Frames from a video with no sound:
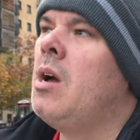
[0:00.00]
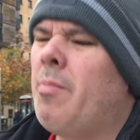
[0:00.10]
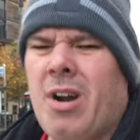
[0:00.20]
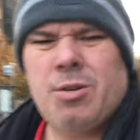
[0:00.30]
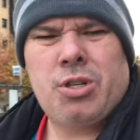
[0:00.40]

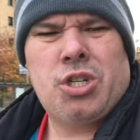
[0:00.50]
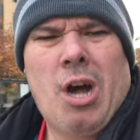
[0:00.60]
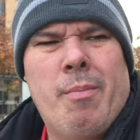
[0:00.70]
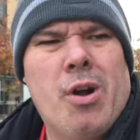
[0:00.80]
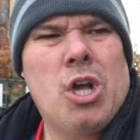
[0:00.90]
Apparently she's
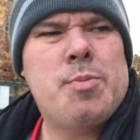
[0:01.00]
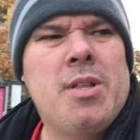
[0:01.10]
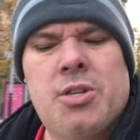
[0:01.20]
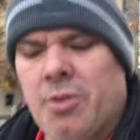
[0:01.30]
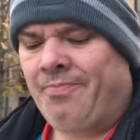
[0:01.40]
shopping with her husband,
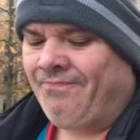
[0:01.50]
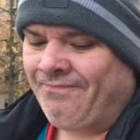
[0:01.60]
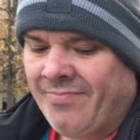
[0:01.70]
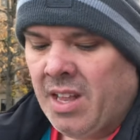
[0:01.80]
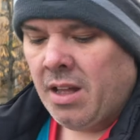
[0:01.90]
so
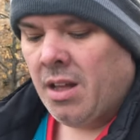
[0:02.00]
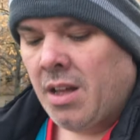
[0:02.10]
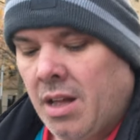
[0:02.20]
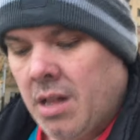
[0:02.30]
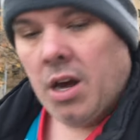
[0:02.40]

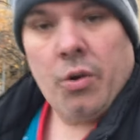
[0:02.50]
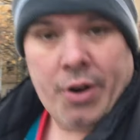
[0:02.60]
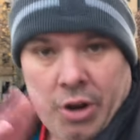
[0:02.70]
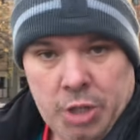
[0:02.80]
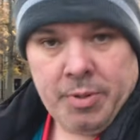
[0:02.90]
go to
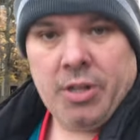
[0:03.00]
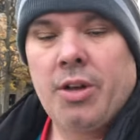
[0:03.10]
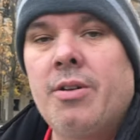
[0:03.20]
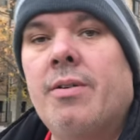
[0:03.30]
your husband too.